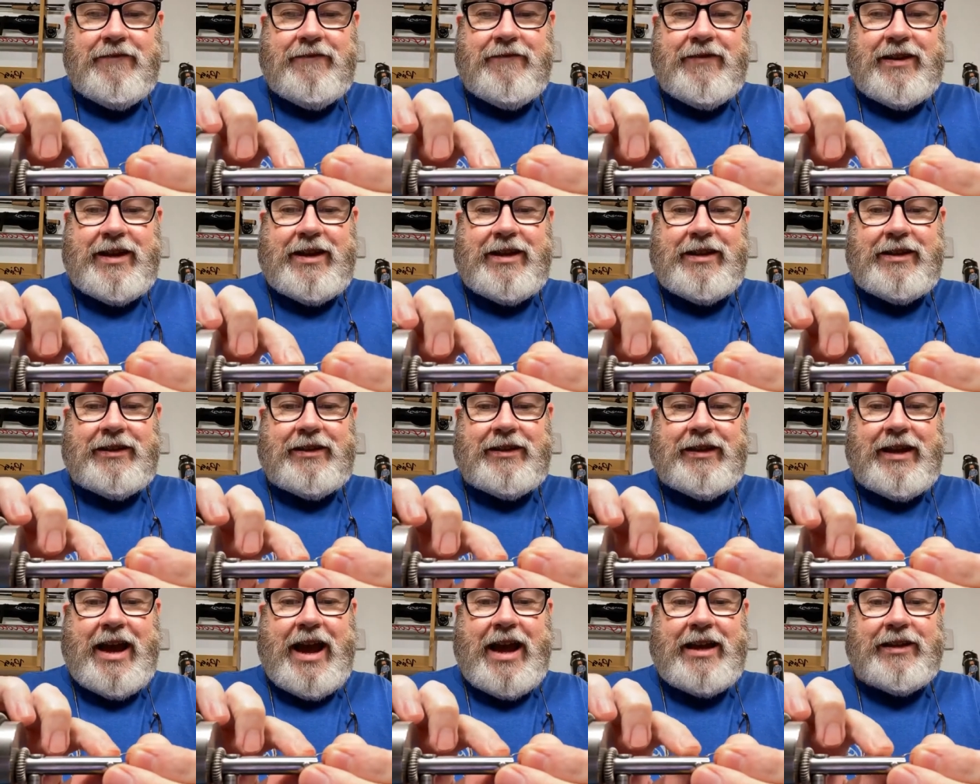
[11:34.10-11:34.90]

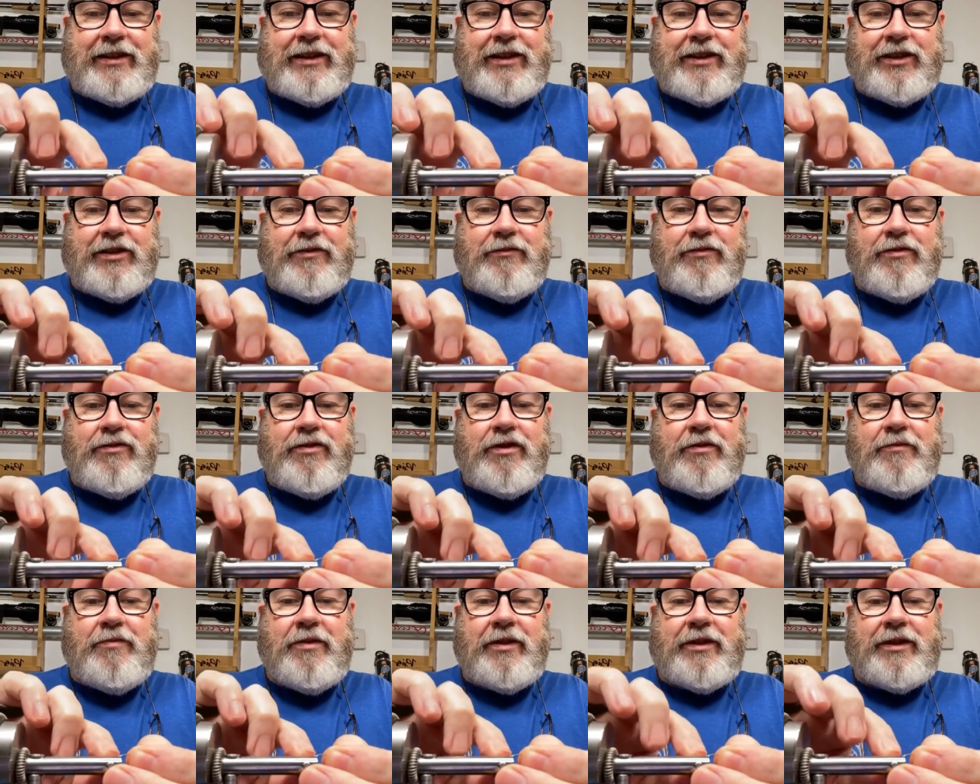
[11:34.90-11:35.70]
Fantastic. So we're going
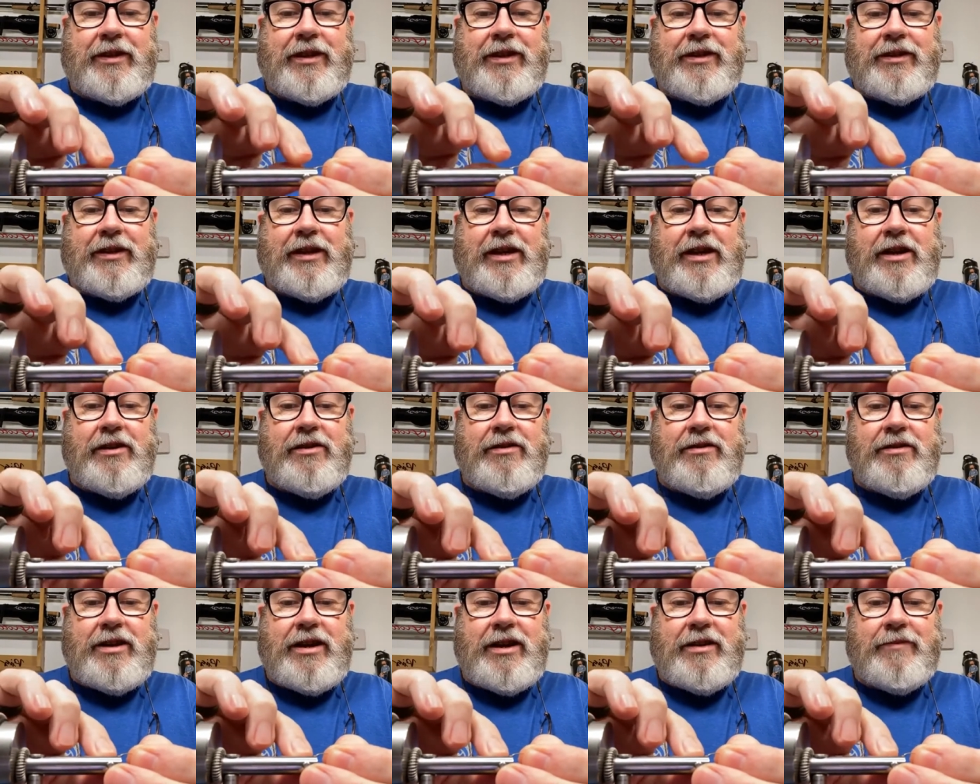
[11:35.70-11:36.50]
to put this
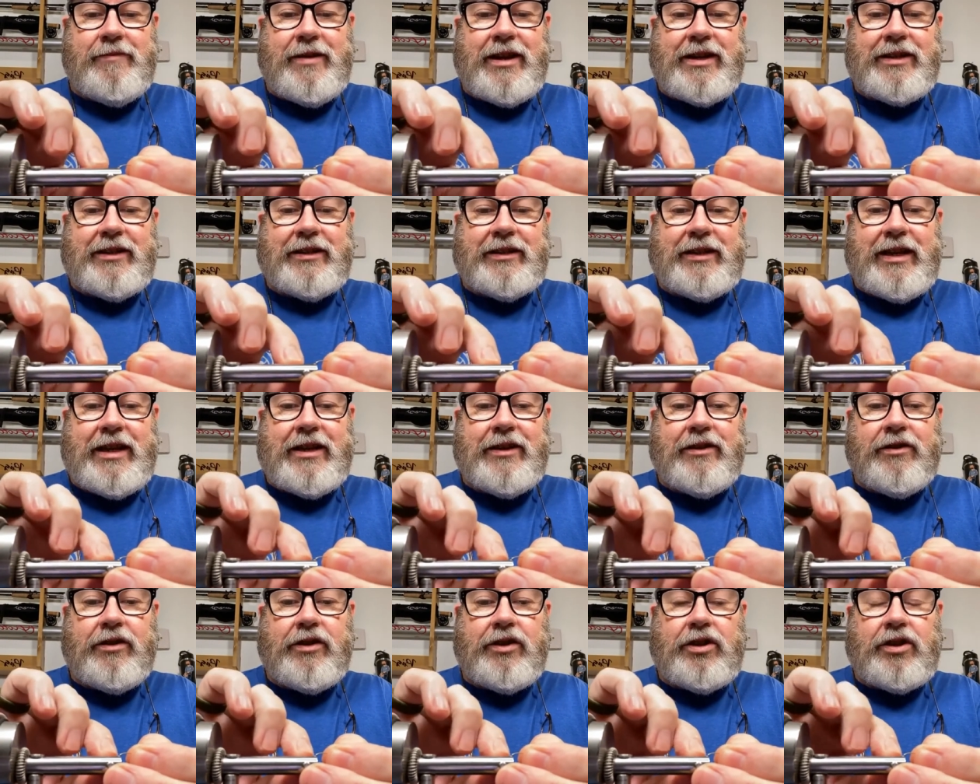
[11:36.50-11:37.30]
here in my
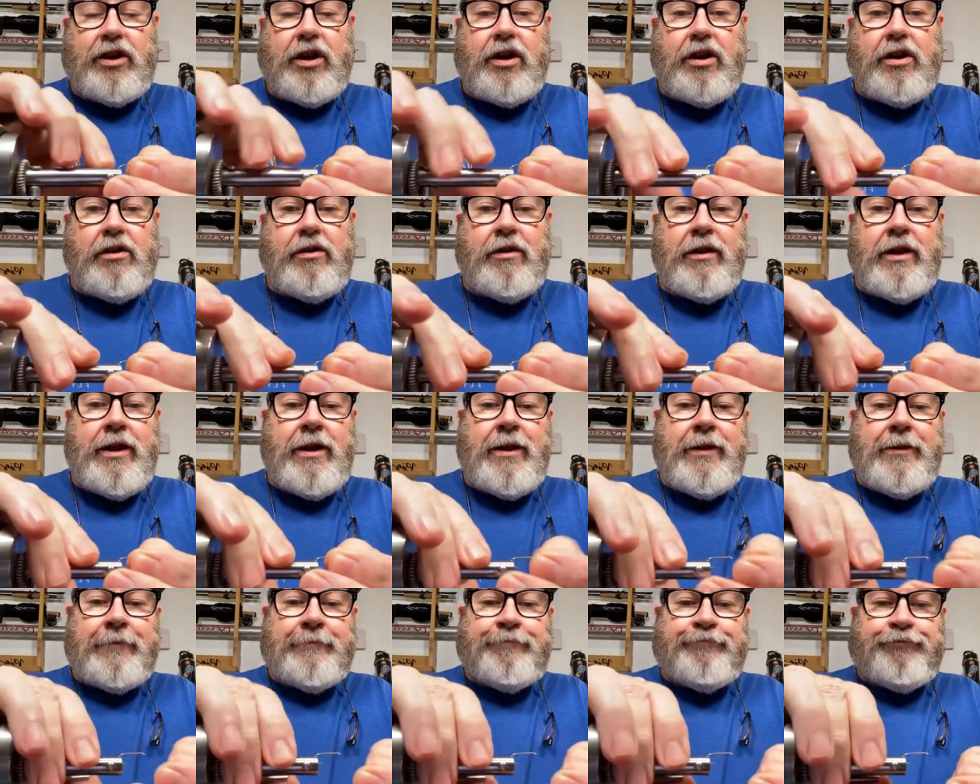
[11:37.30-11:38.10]
standard jaw.
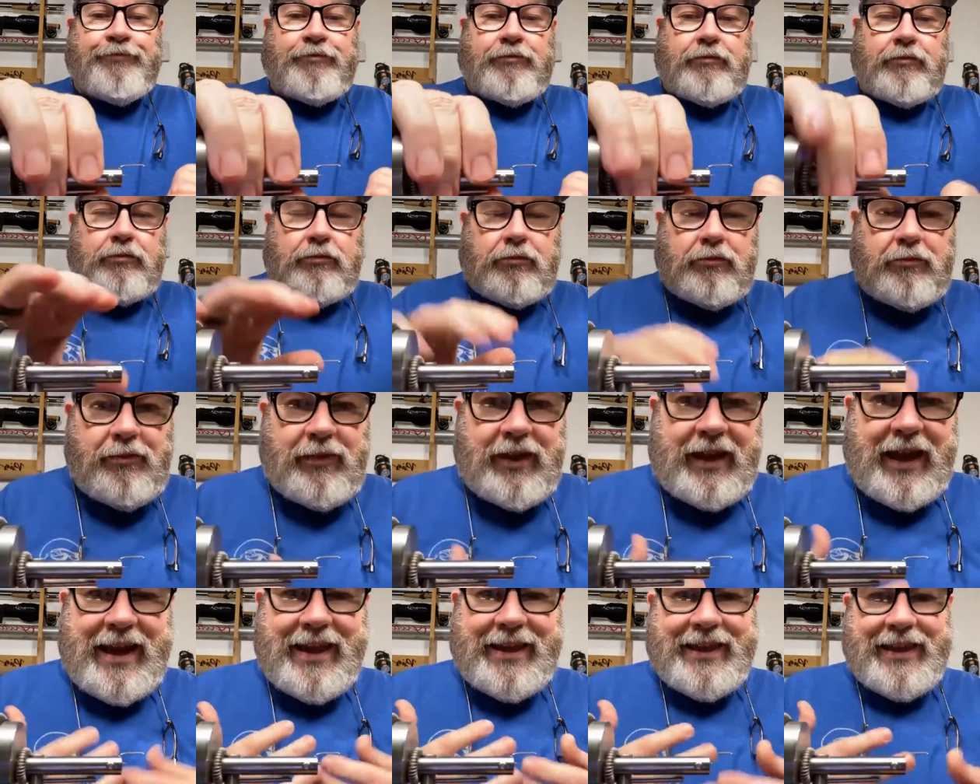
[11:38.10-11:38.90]

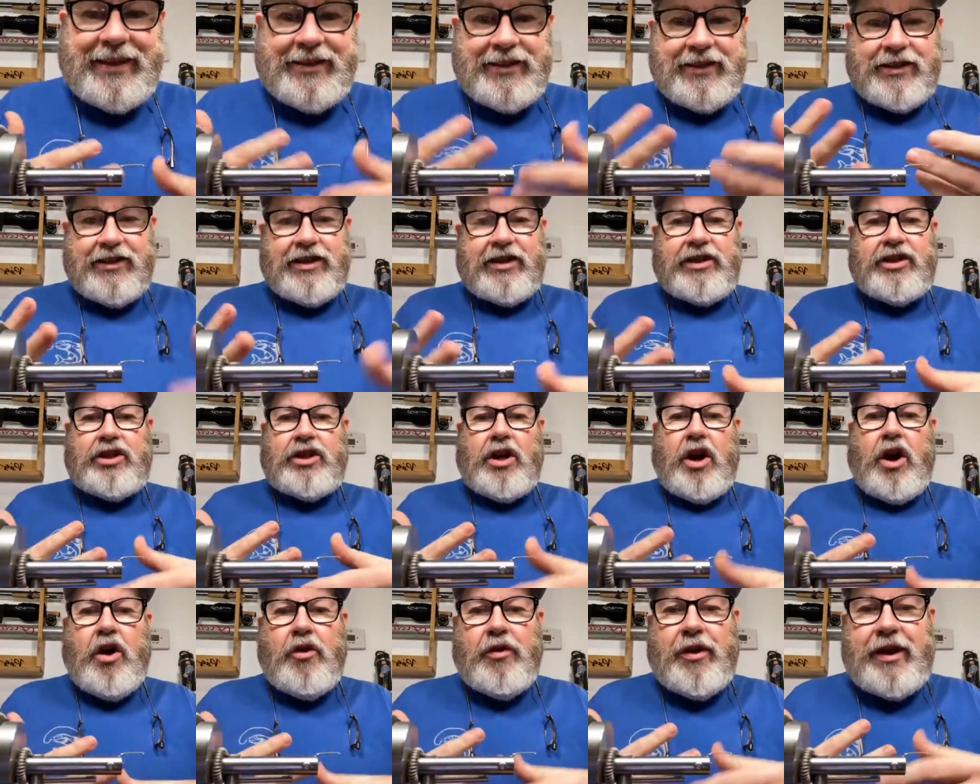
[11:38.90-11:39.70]
And this is a
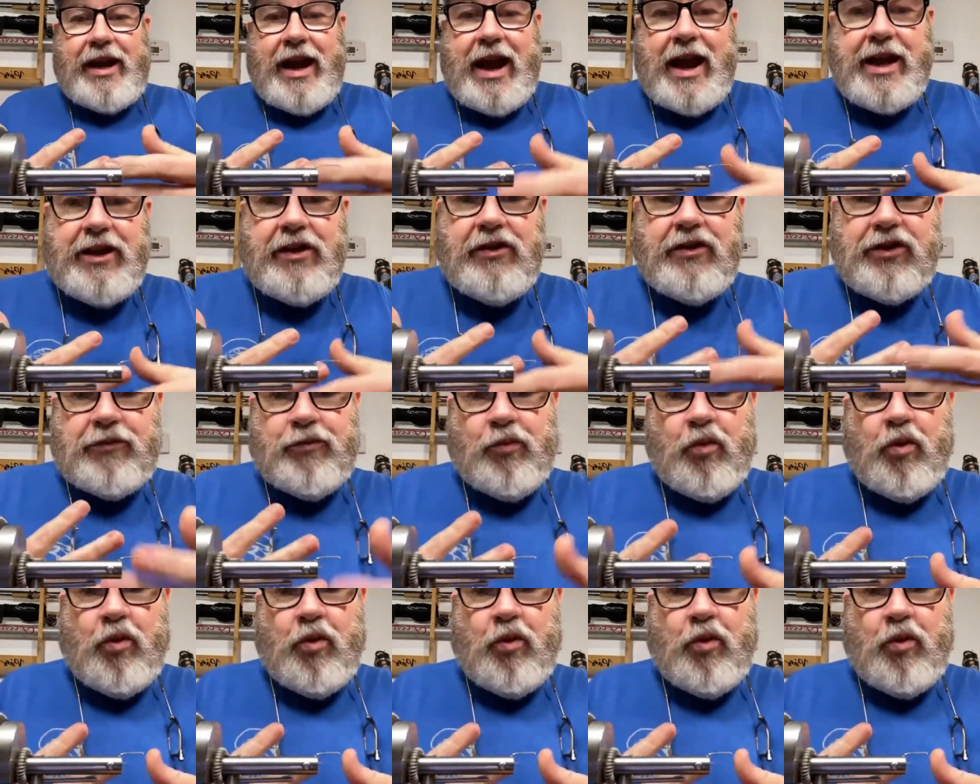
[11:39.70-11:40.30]
jaw that I use